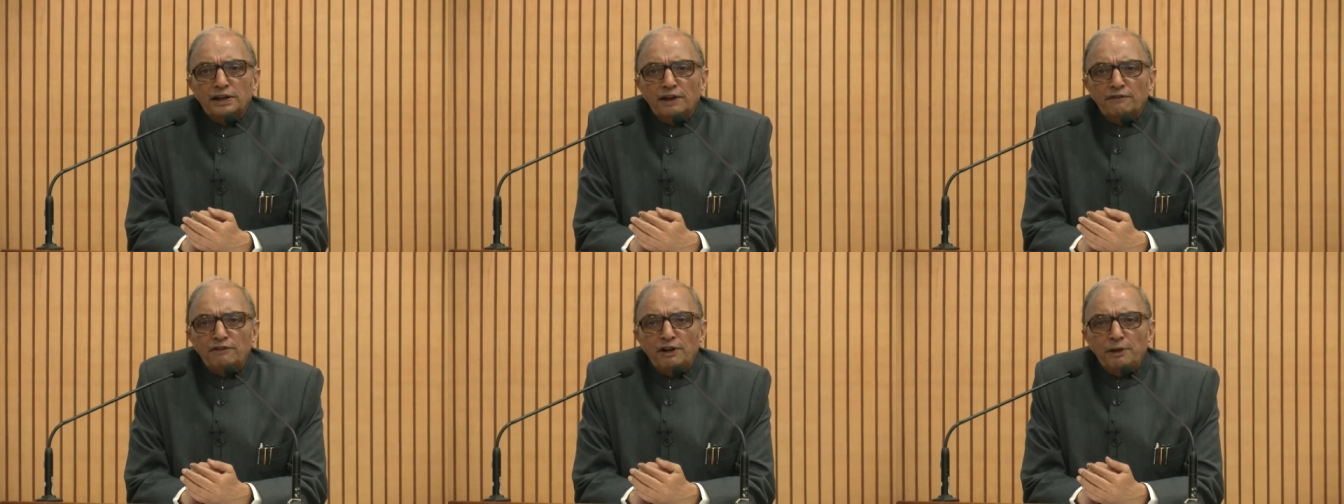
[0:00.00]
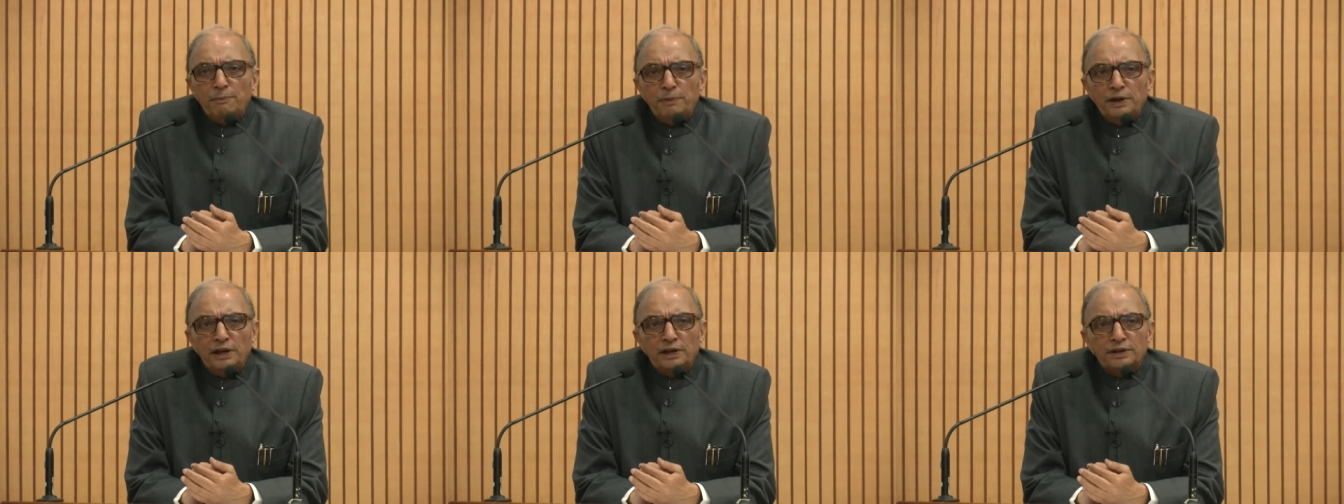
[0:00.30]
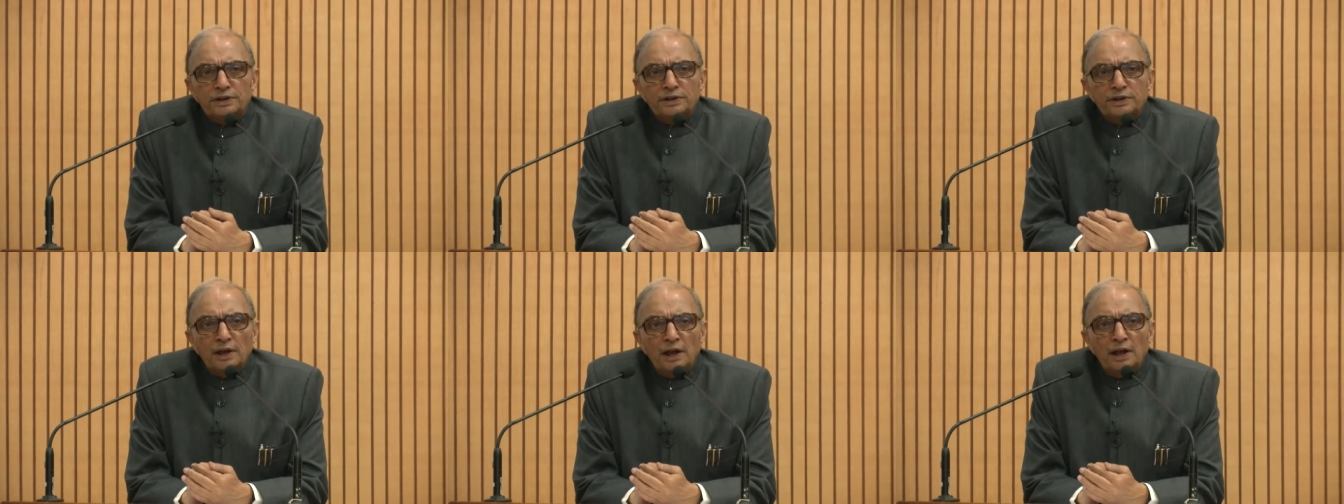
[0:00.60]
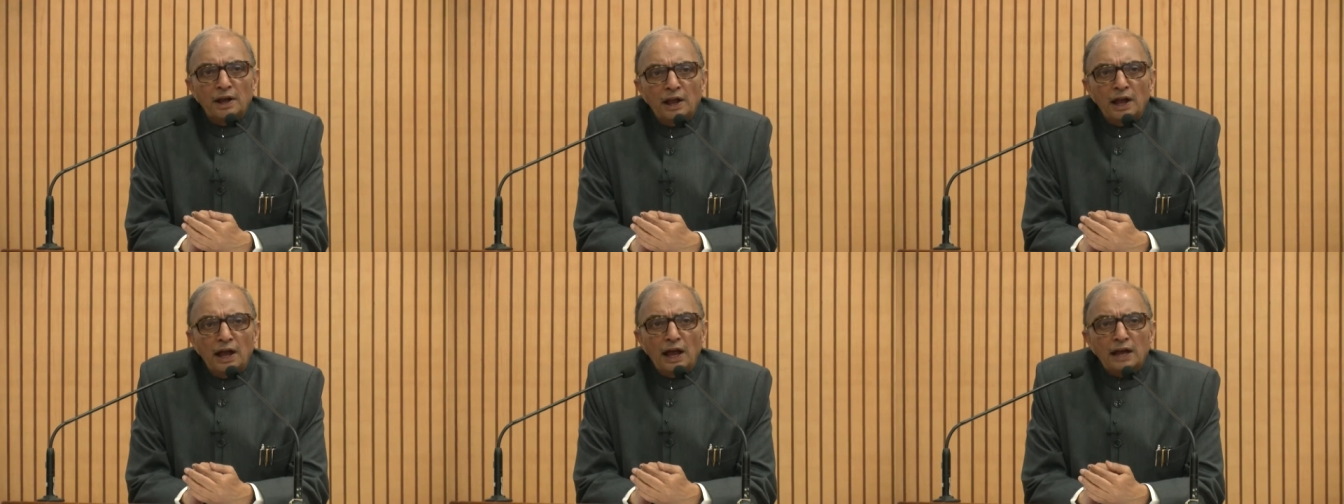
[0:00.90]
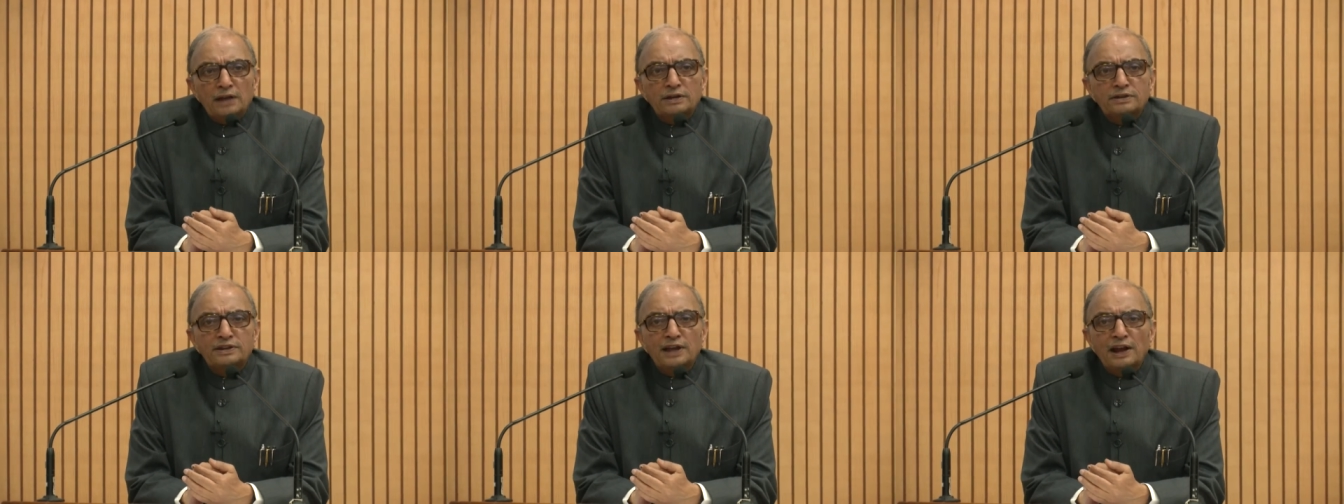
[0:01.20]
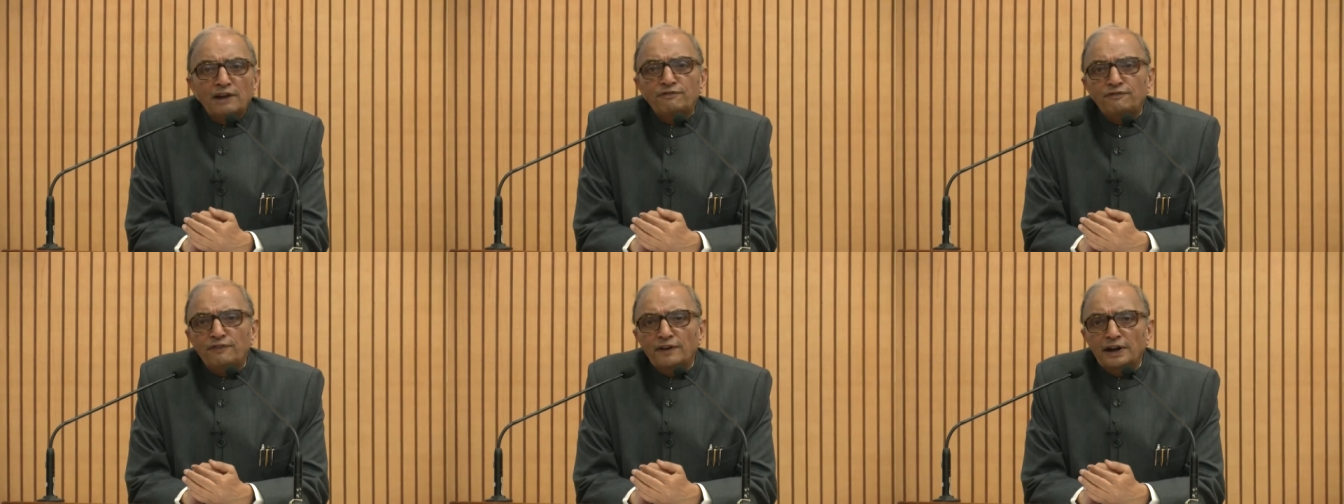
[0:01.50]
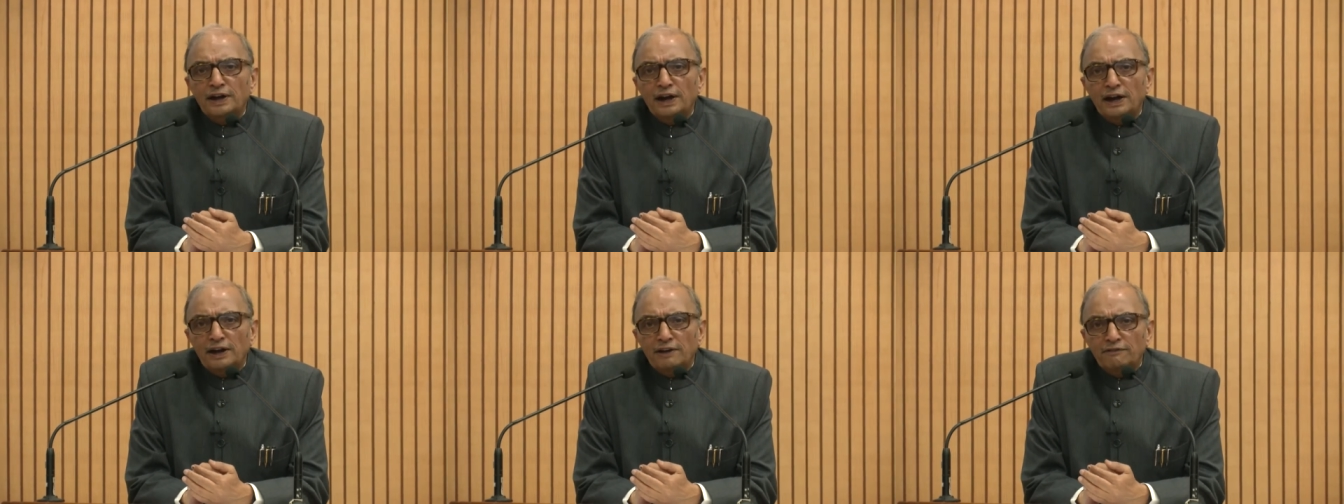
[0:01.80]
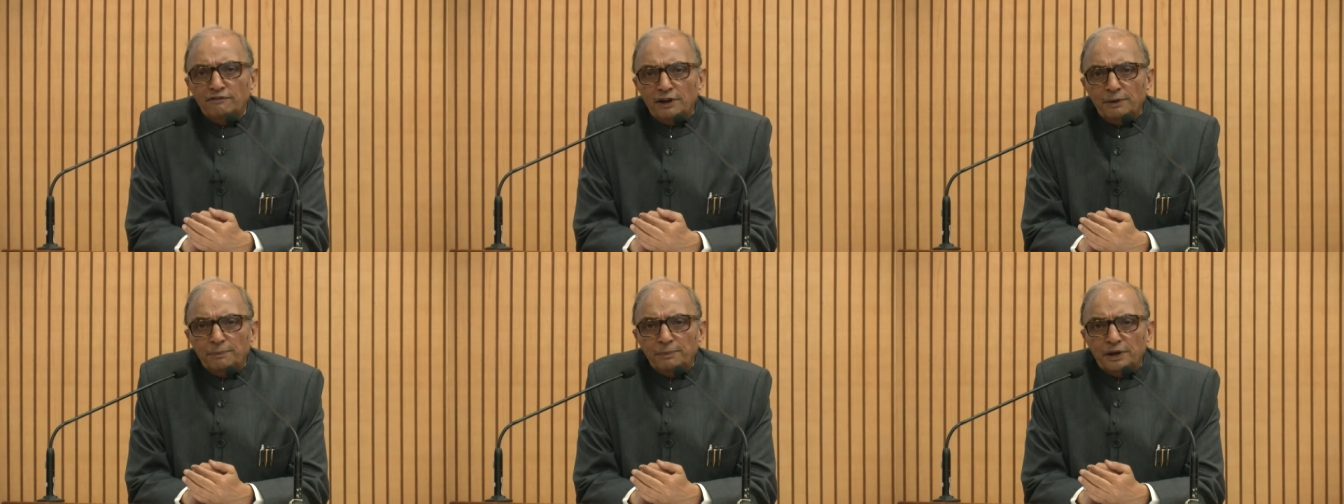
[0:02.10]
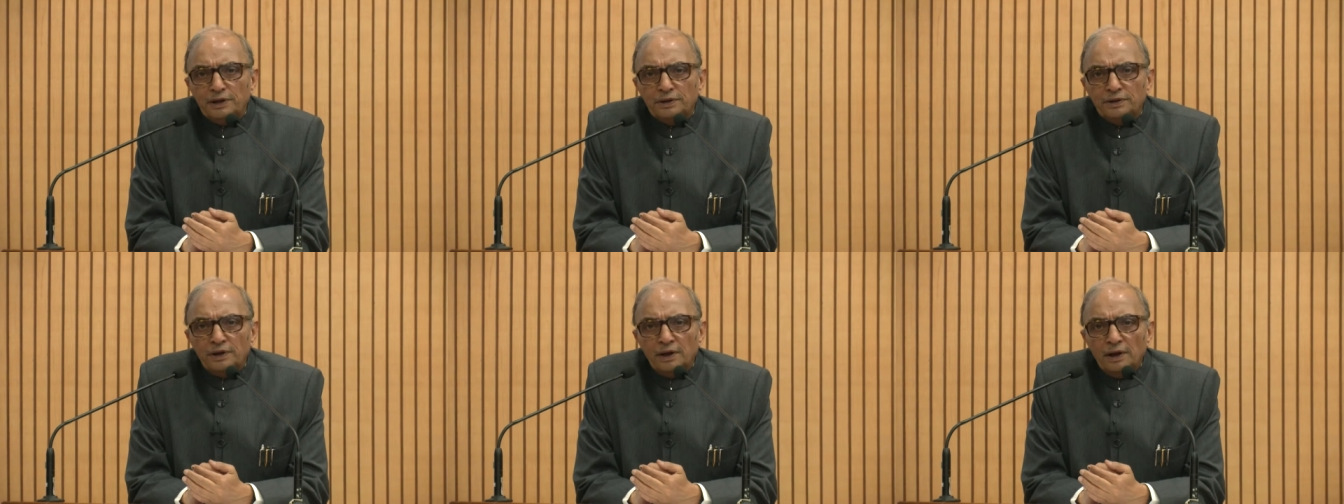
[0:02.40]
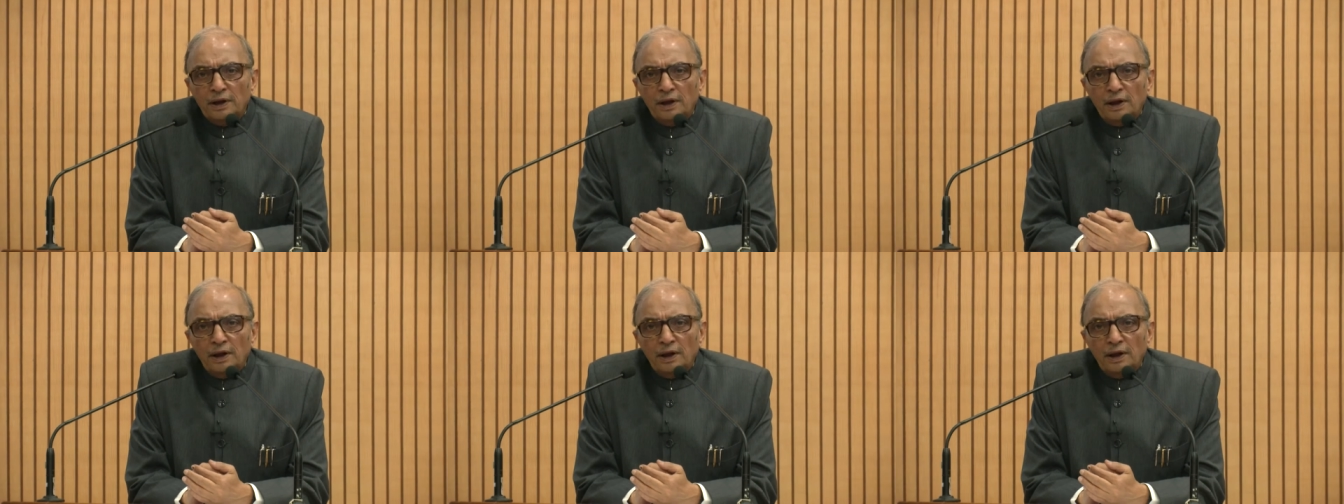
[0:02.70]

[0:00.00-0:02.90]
FDPs as self-funded FDPs?